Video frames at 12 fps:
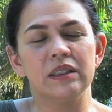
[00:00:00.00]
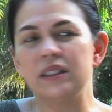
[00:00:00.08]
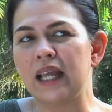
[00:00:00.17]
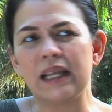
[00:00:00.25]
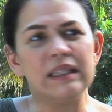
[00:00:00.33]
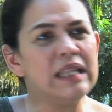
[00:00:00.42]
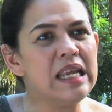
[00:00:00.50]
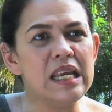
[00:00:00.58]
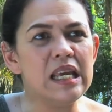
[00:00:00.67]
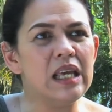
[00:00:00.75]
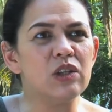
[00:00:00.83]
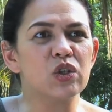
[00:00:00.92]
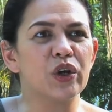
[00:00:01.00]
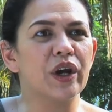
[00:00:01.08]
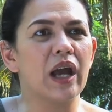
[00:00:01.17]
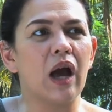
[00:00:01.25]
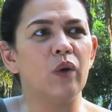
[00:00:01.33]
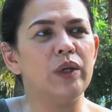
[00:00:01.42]
techniques
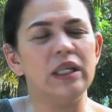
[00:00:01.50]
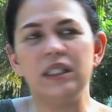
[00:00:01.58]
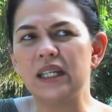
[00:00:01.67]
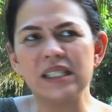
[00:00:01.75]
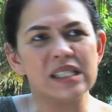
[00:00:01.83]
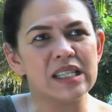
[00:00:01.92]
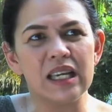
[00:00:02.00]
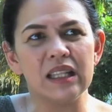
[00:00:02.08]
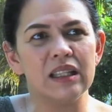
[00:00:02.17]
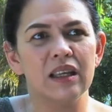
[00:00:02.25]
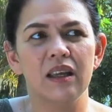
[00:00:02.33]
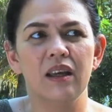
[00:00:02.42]
or how he does it,